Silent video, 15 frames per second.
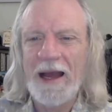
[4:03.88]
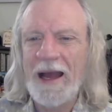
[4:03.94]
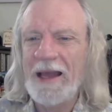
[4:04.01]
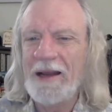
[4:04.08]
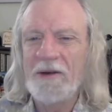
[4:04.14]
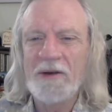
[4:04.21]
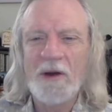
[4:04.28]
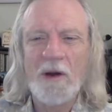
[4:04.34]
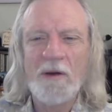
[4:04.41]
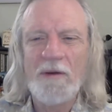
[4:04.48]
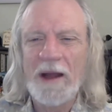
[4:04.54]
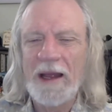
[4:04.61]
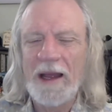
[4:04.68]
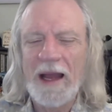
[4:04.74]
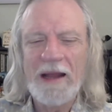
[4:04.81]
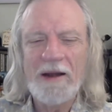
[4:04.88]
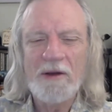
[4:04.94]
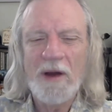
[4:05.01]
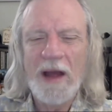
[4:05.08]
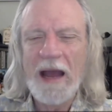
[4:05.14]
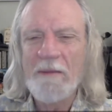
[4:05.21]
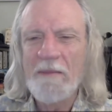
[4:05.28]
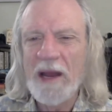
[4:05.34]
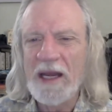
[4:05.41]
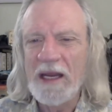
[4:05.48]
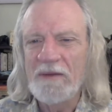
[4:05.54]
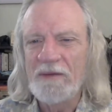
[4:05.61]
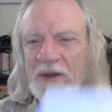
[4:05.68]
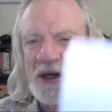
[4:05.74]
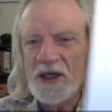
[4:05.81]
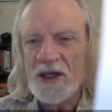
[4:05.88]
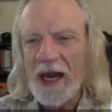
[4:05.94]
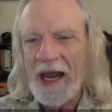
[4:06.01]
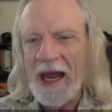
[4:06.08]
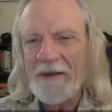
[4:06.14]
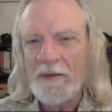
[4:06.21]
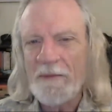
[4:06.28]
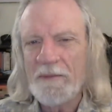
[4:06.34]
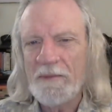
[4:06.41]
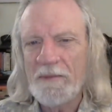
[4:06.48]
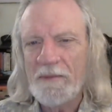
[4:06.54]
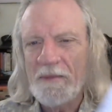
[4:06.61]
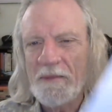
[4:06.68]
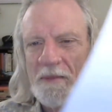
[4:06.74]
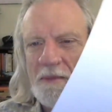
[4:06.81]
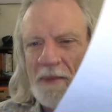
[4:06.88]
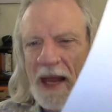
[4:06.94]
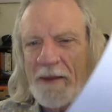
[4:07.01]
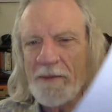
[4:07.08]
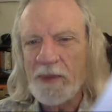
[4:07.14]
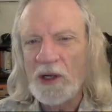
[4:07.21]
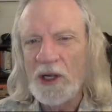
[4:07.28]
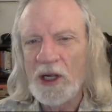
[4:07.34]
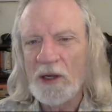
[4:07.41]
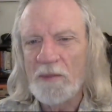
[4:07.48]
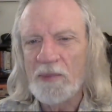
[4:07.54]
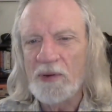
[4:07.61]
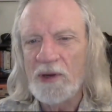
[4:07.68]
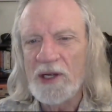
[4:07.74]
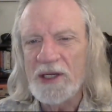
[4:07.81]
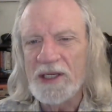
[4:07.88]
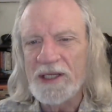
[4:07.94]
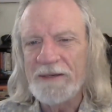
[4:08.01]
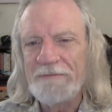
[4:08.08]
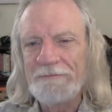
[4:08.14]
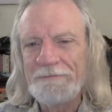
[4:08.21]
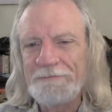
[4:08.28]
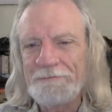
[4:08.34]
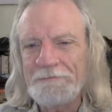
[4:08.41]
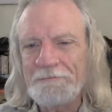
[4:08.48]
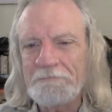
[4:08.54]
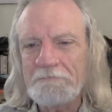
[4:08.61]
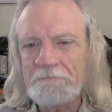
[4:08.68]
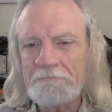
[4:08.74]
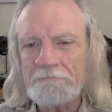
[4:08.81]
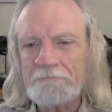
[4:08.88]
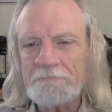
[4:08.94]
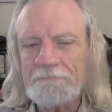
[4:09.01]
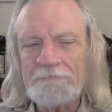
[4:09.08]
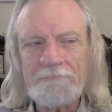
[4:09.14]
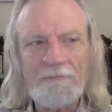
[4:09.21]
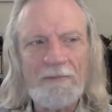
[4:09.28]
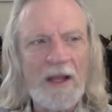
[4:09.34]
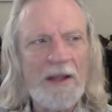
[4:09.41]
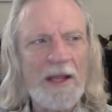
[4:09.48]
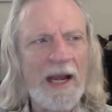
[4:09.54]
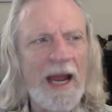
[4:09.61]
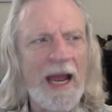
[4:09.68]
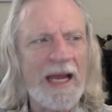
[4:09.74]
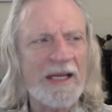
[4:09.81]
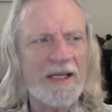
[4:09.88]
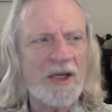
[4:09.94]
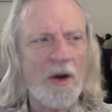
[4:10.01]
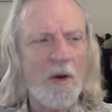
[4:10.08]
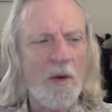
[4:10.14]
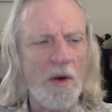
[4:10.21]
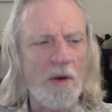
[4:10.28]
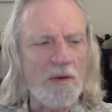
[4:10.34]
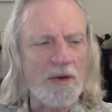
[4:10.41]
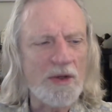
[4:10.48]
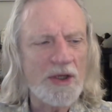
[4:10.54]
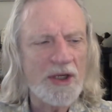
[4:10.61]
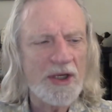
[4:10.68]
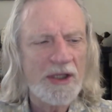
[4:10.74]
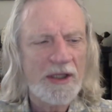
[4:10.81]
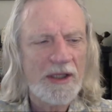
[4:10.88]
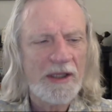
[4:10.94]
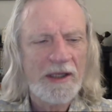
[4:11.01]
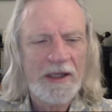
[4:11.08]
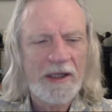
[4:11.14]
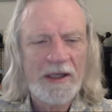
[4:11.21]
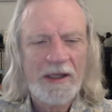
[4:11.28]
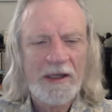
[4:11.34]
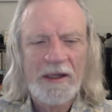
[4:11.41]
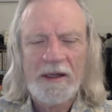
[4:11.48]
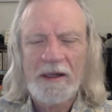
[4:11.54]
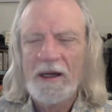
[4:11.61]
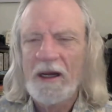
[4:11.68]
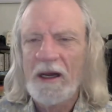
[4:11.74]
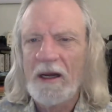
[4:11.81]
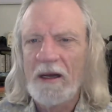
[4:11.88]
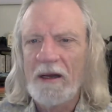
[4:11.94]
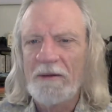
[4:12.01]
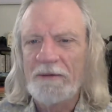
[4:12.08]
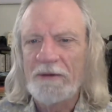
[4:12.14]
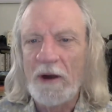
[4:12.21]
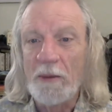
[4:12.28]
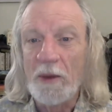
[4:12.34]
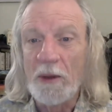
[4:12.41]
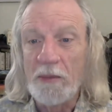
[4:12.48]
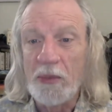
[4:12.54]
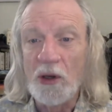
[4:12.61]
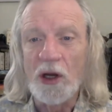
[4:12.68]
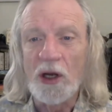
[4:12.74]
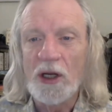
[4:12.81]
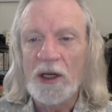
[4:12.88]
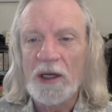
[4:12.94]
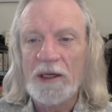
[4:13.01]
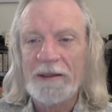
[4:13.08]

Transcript: I don't know if I, I don't know how many of these, I have a paper here printed that has quotes uh, from the book.